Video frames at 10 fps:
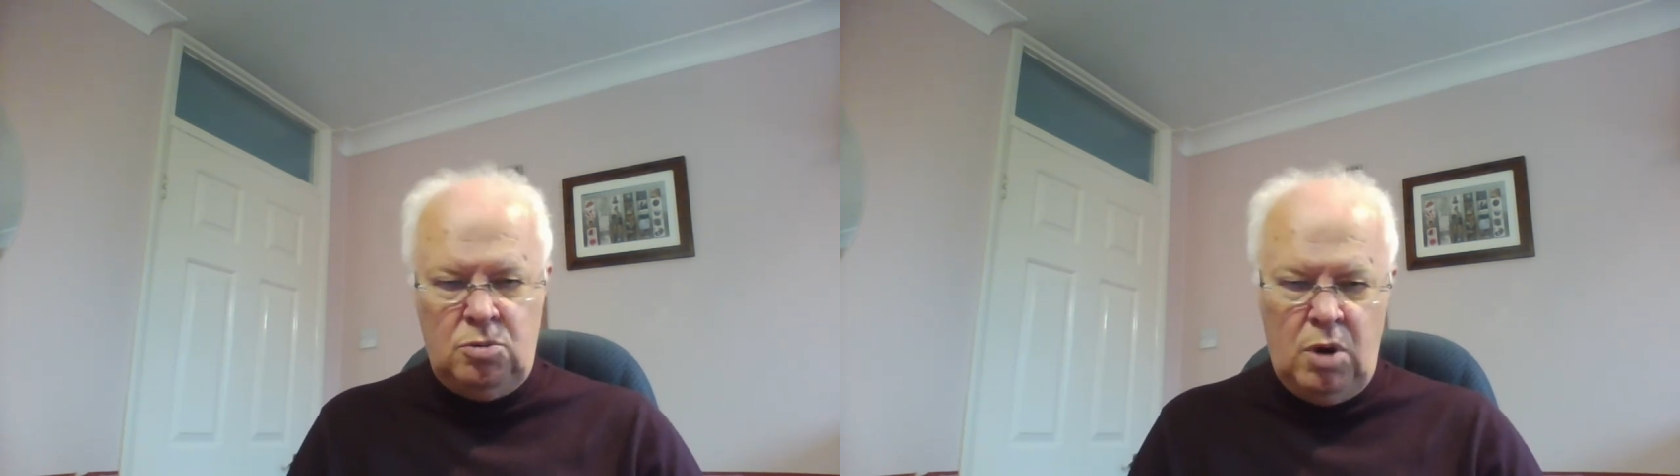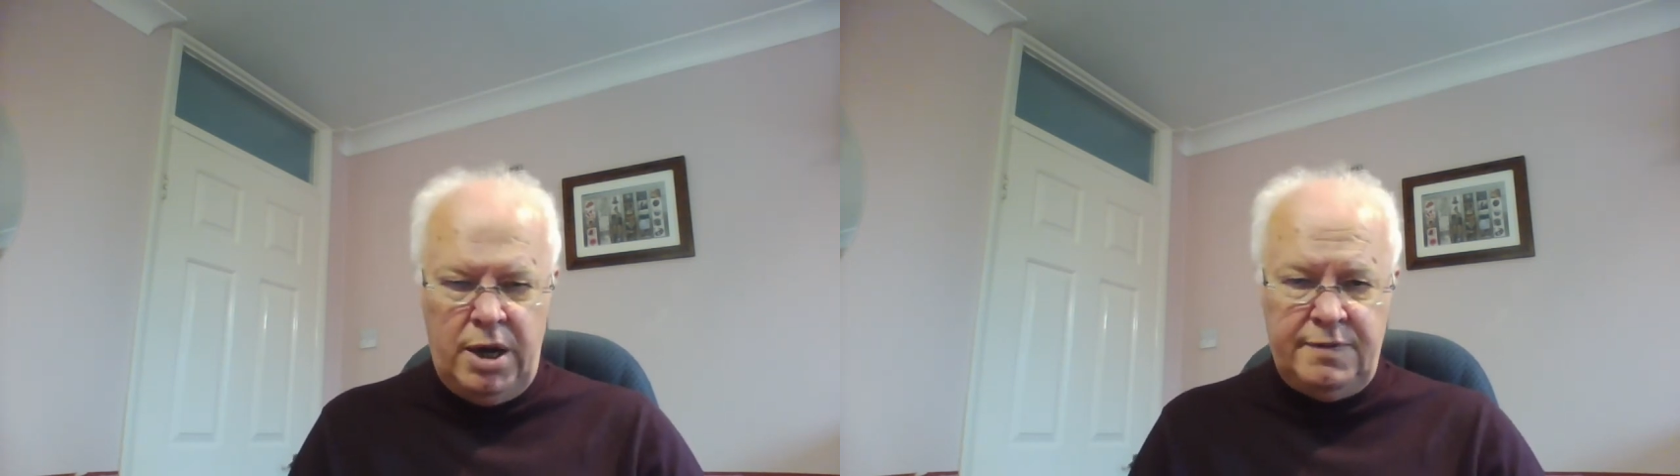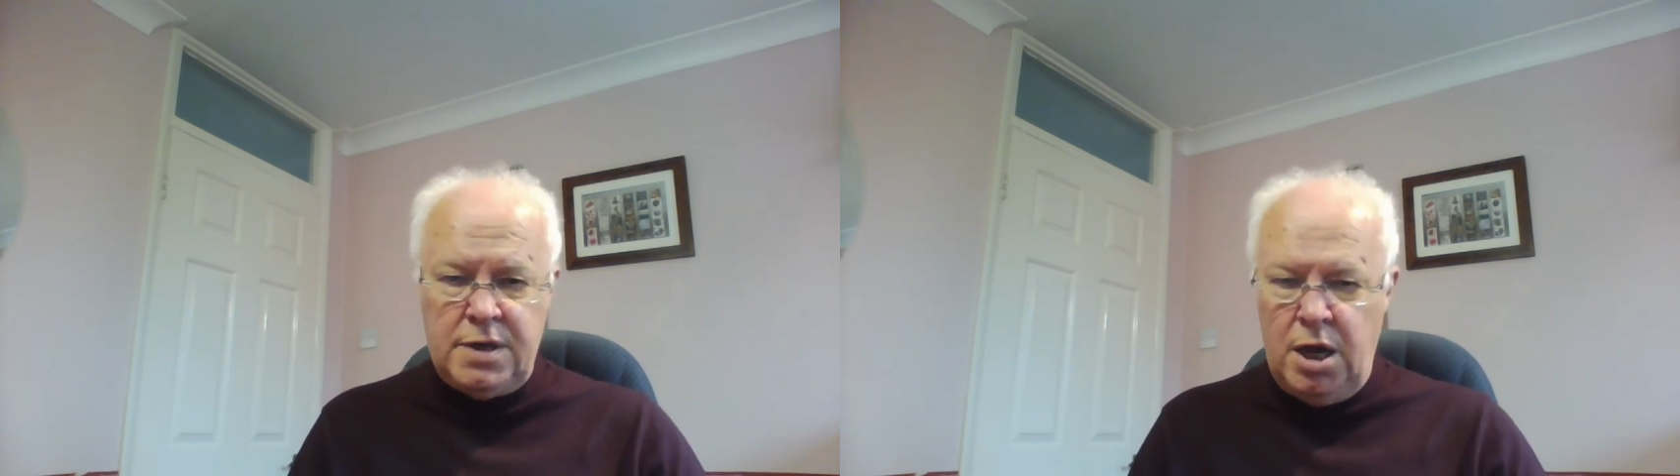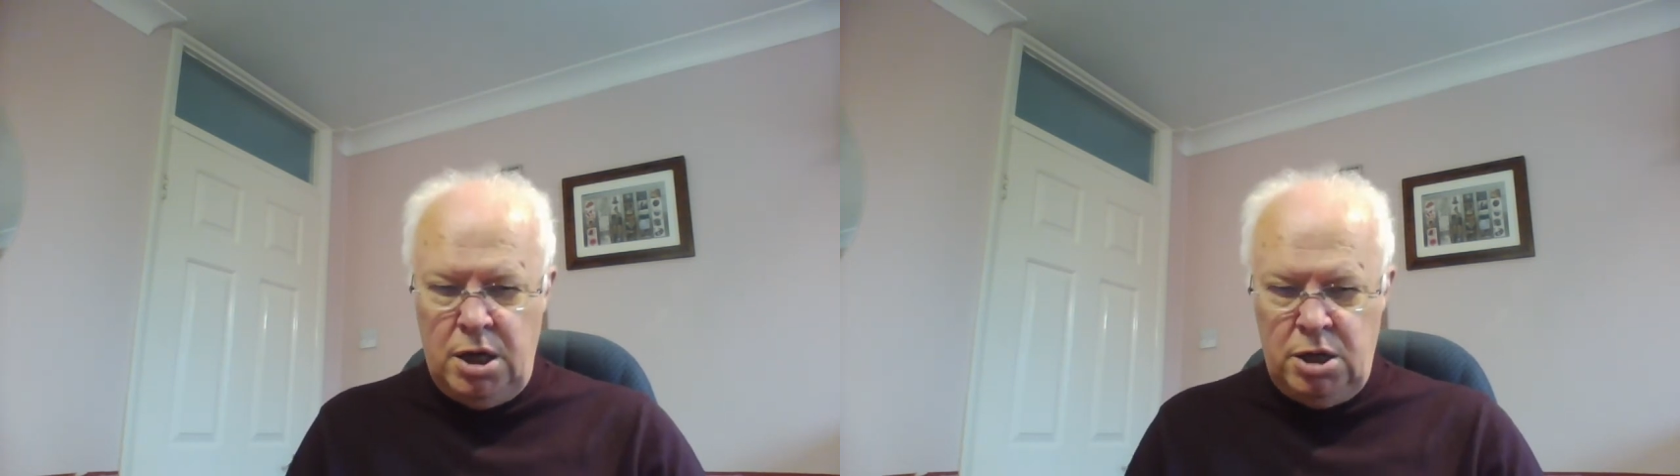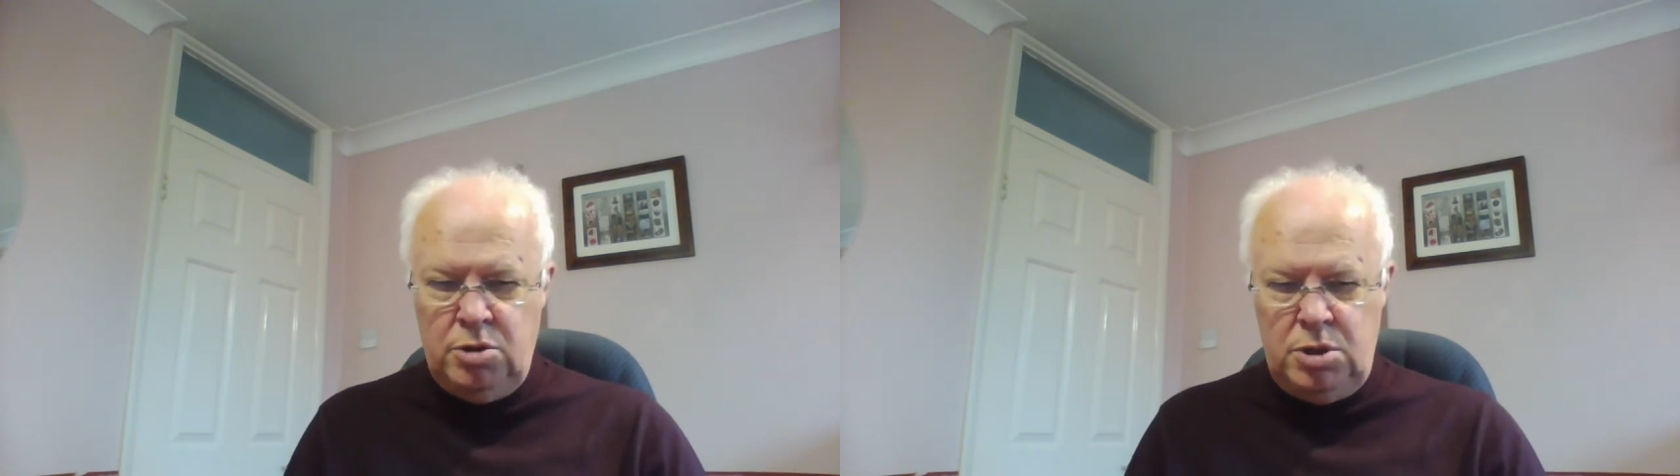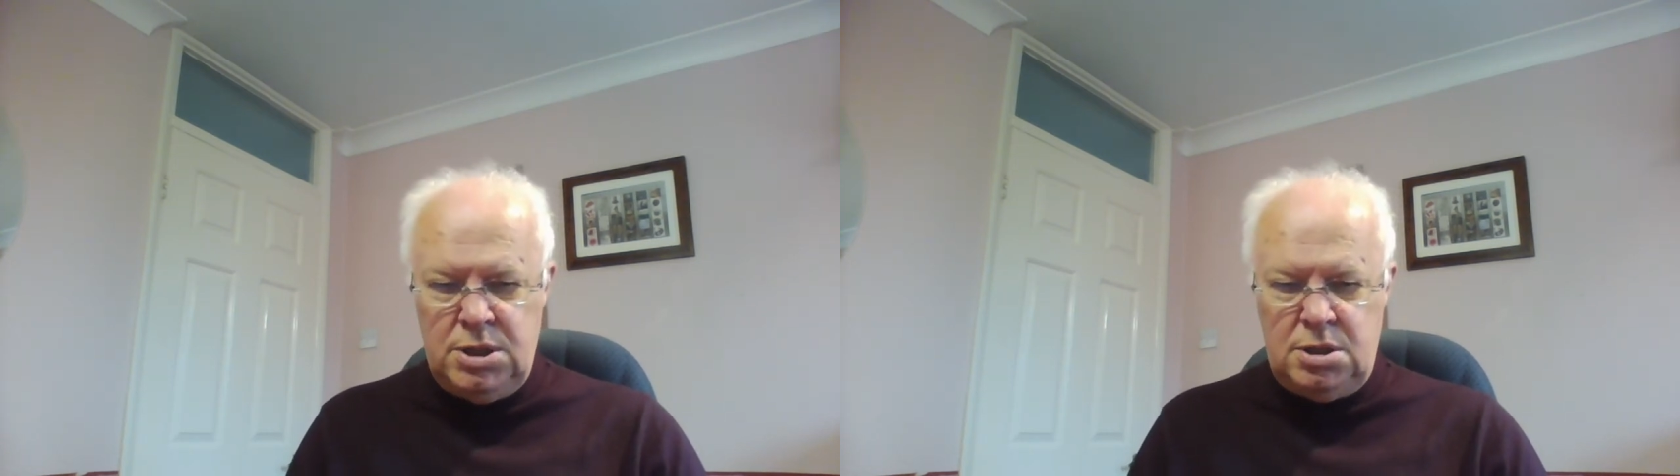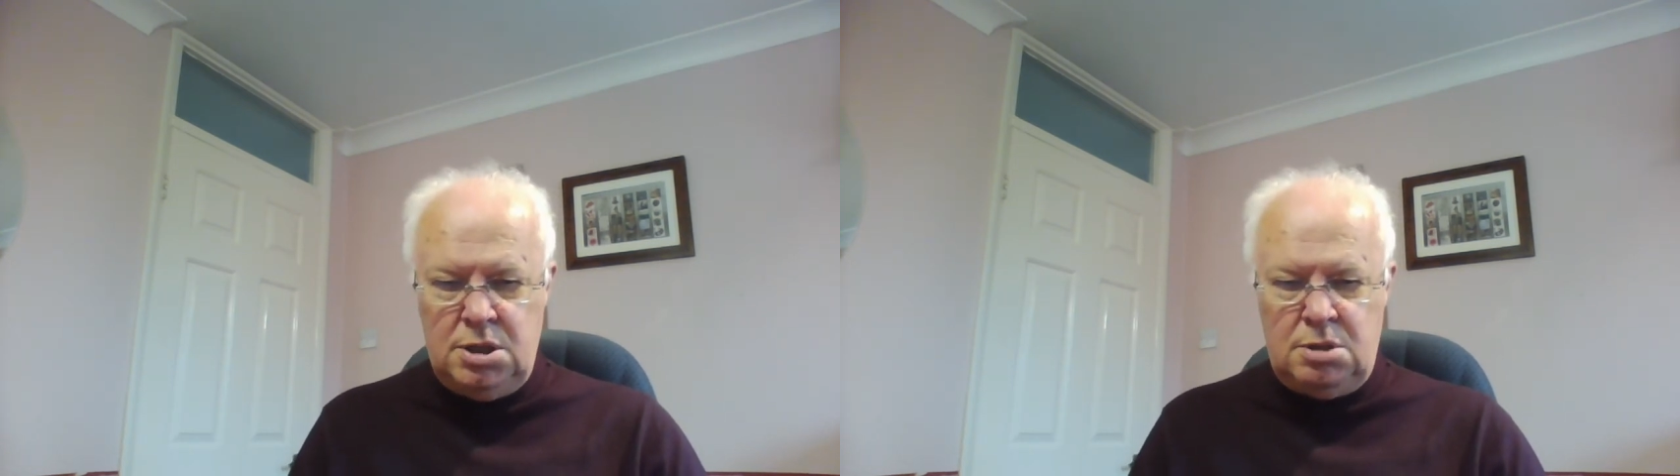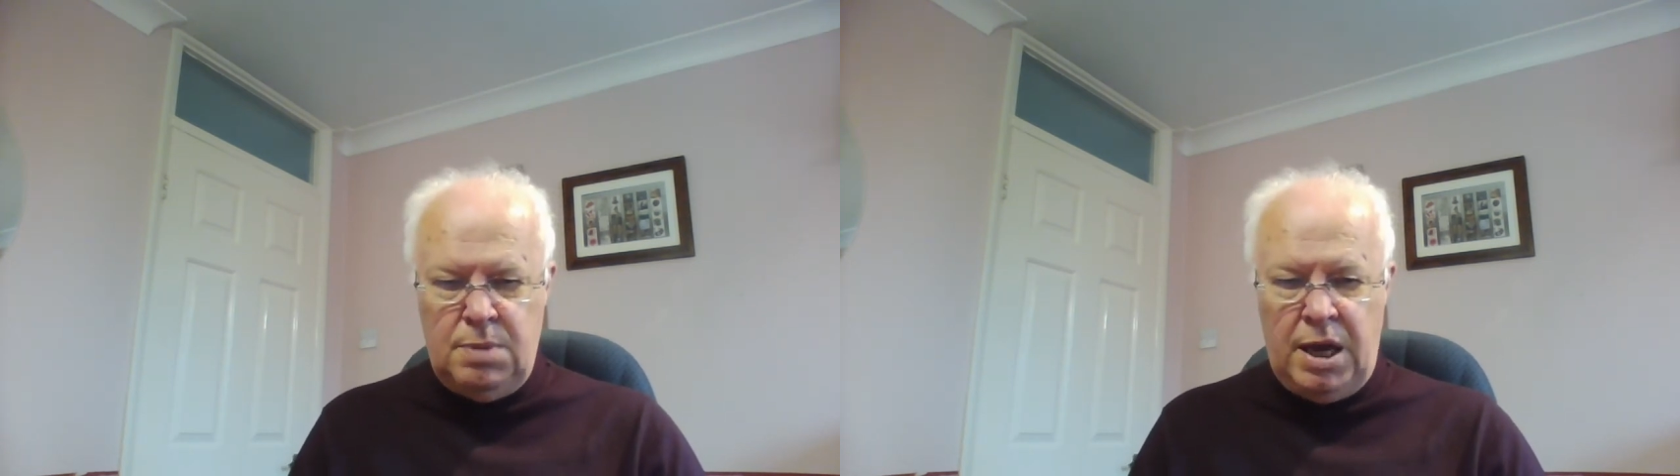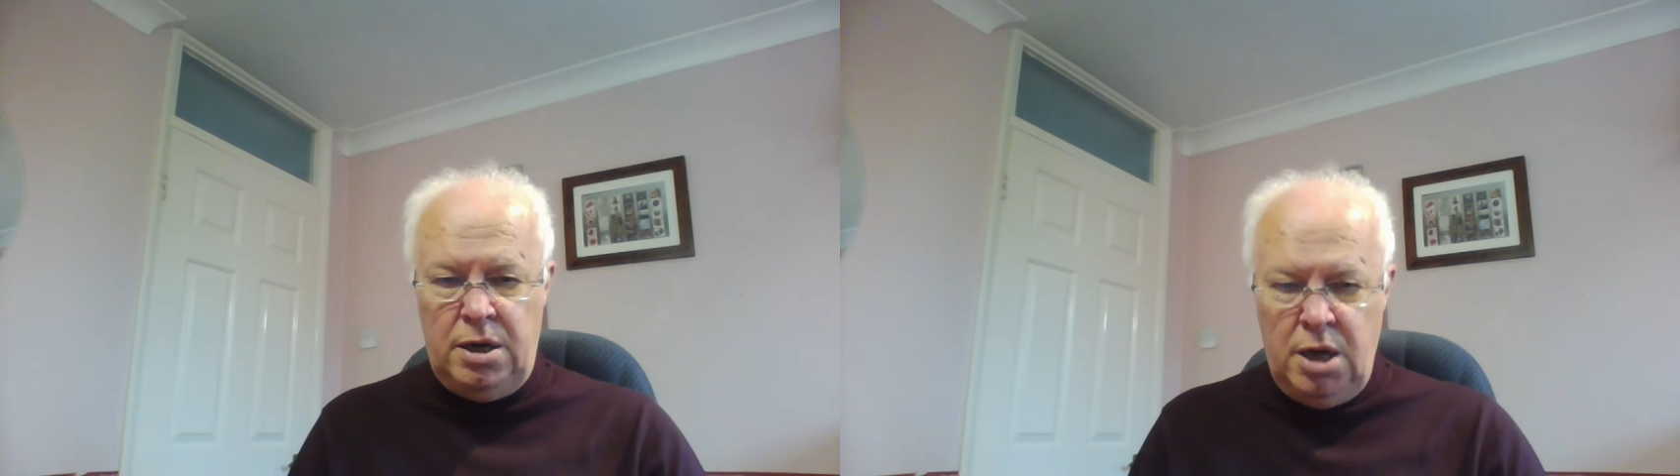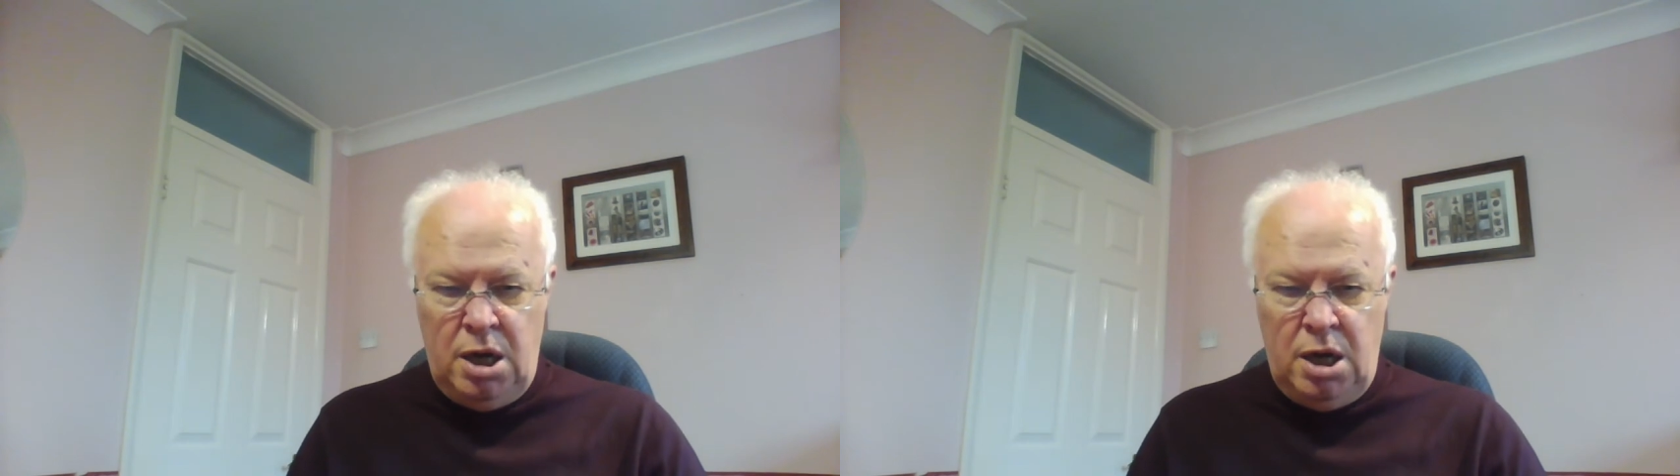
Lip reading: waves. Who is this man?